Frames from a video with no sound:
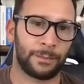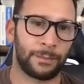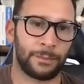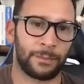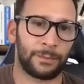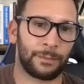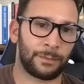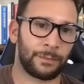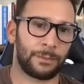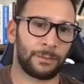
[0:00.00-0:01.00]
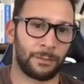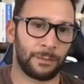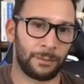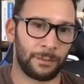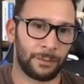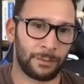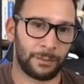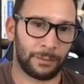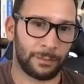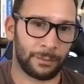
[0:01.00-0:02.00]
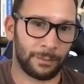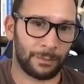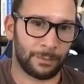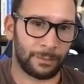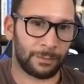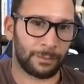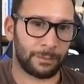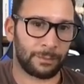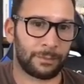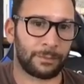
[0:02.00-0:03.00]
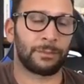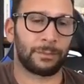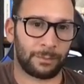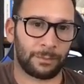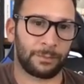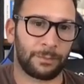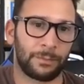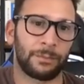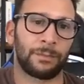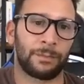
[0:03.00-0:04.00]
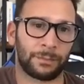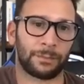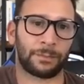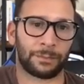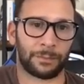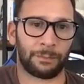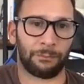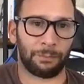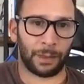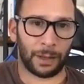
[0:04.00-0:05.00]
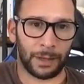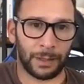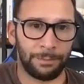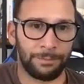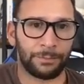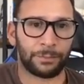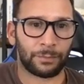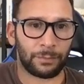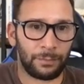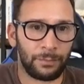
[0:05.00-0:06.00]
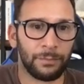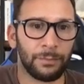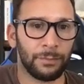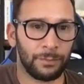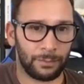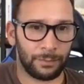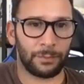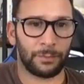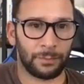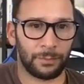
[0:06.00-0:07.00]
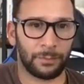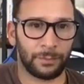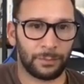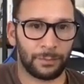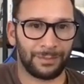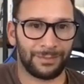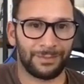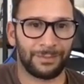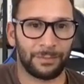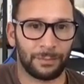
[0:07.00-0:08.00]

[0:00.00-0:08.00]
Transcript: No words are spoken by the person on screen.